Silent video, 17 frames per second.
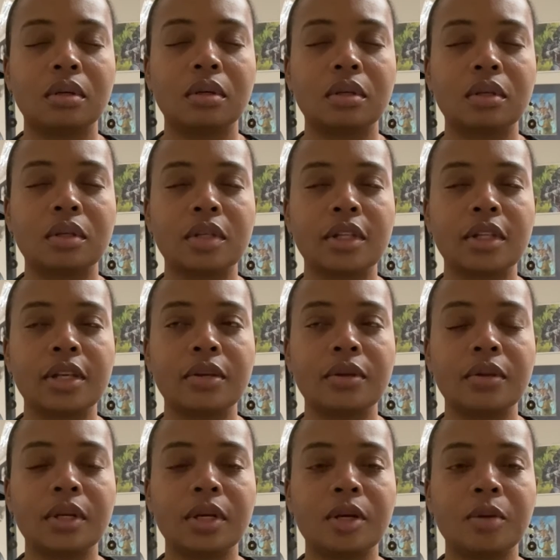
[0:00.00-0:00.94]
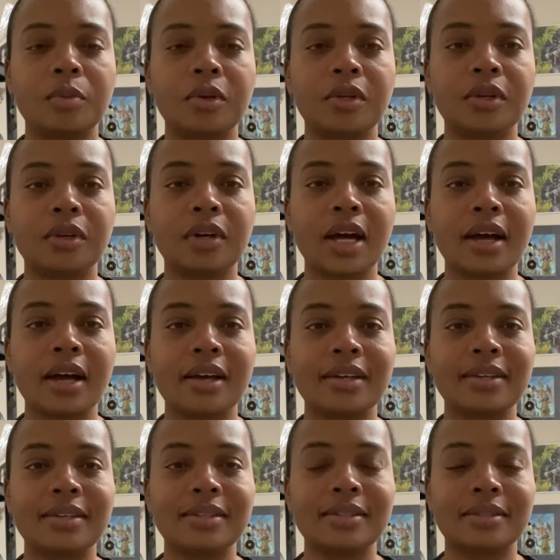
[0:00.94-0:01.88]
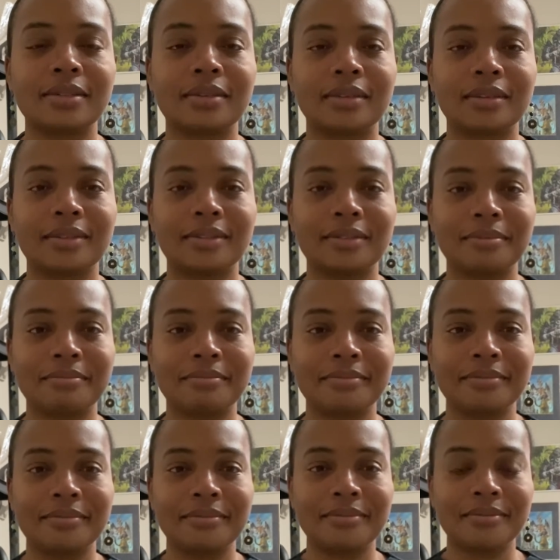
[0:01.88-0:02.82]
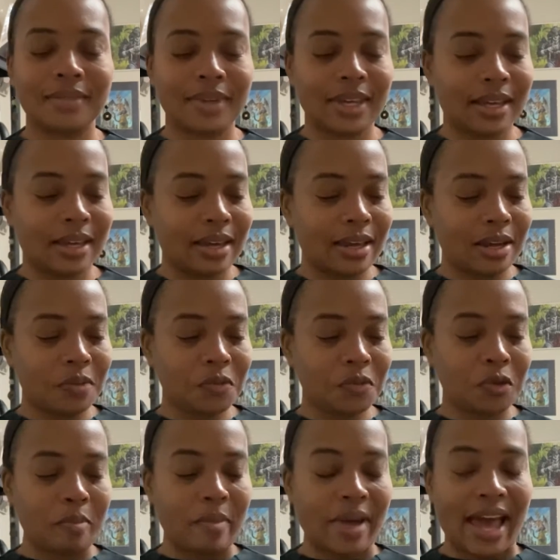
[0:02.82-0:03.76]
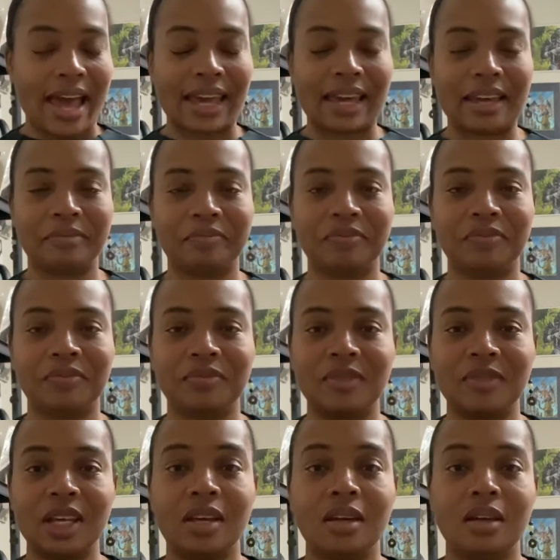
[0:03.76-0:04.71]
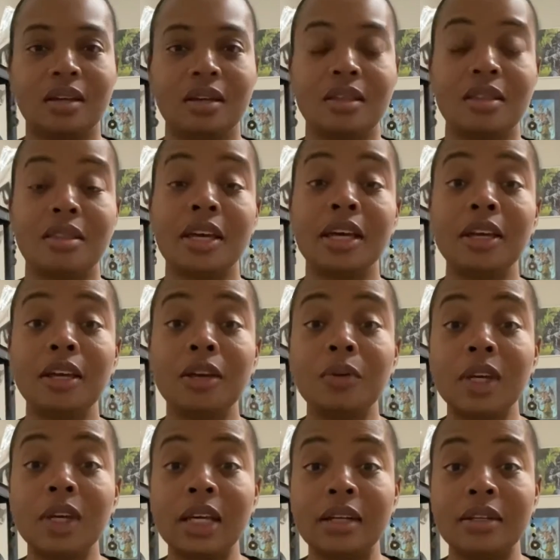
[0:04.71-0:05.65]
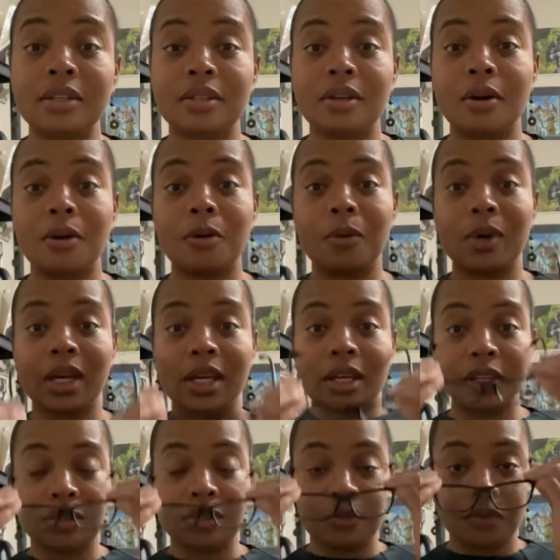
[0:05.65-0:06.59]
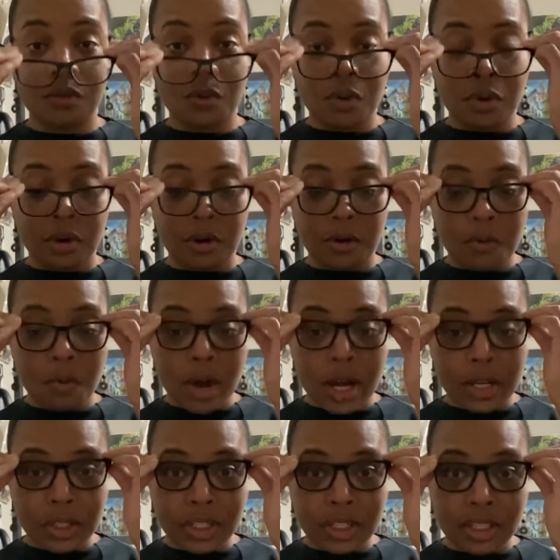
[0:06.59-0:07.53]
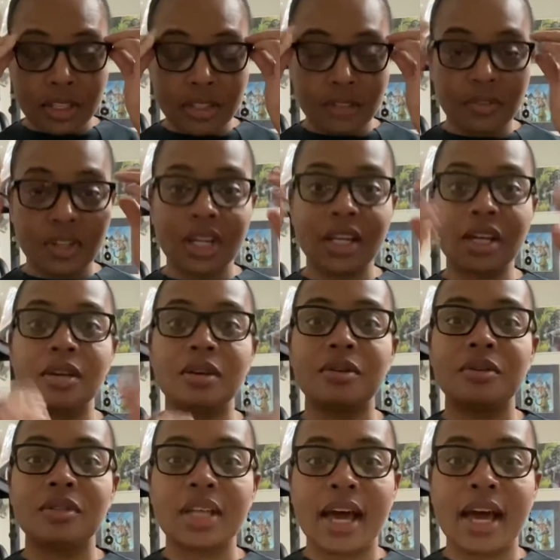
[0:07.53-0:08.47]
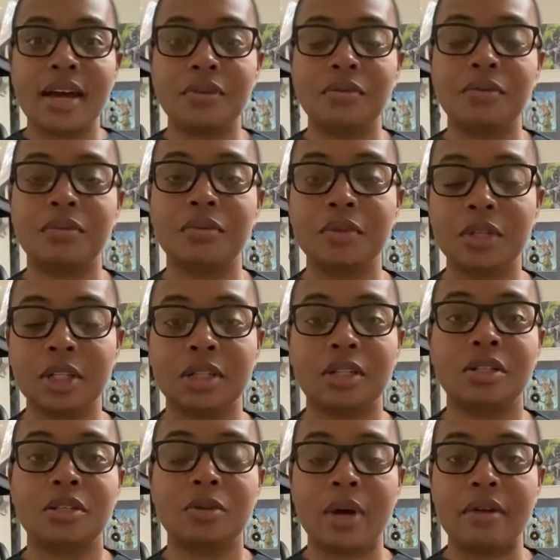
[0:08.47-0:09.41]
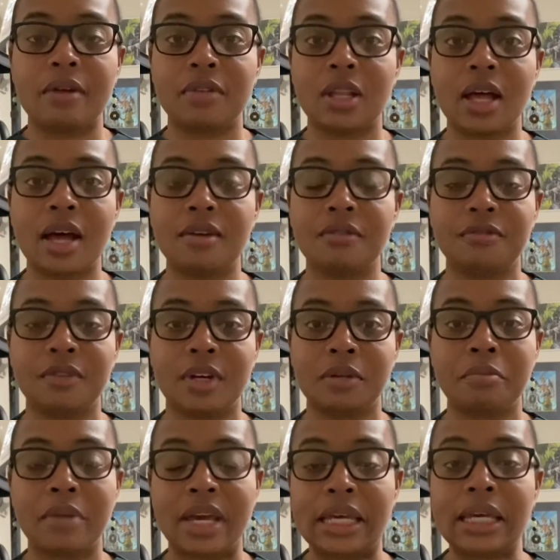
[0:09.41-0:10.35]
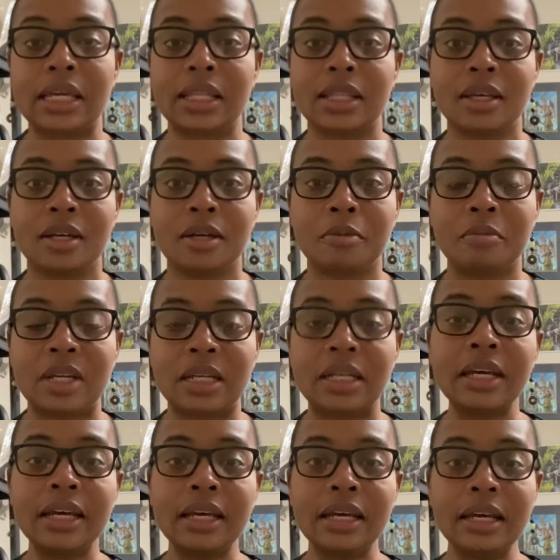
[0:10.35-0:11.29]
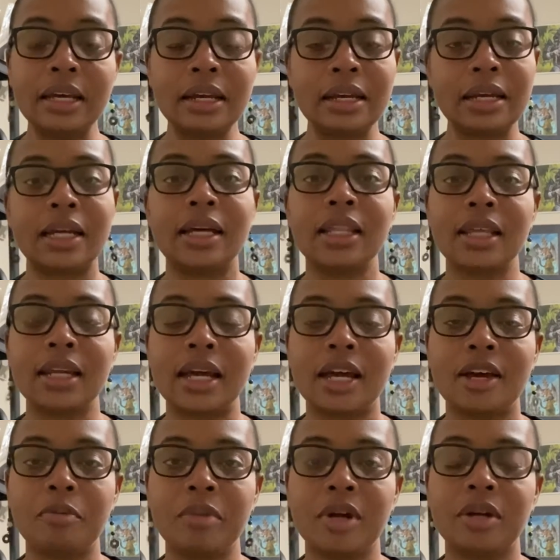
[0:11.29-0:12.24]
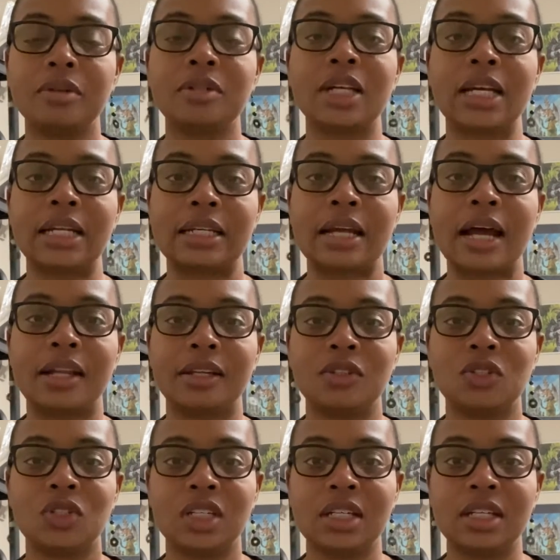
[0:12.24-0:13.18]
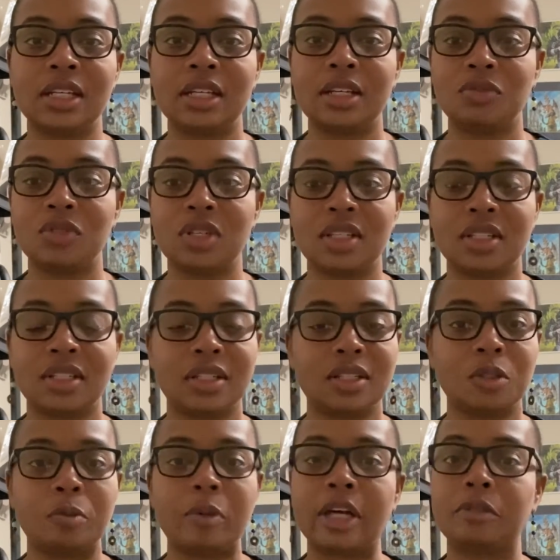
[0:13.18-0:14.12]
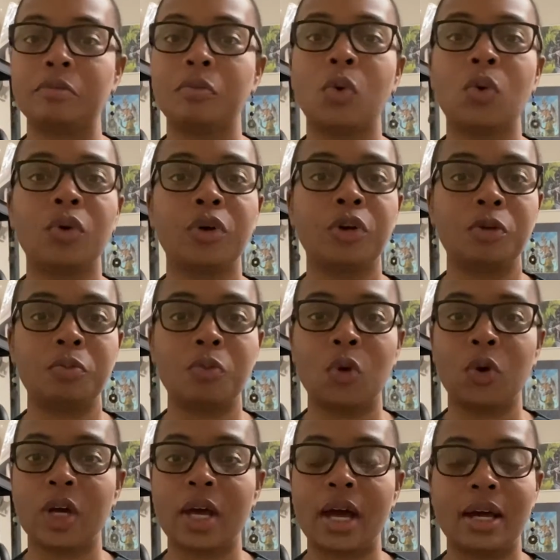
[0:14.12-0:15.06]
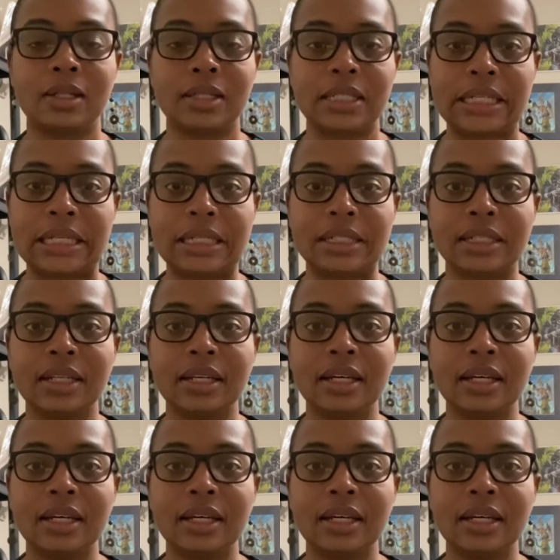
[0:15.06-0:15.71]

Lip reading: Slowly open your eyes, and we're back. Thank you again, as always, for watching these videos. I really do have a lot of fun making them, and now that I have better technology, just expect more and more content.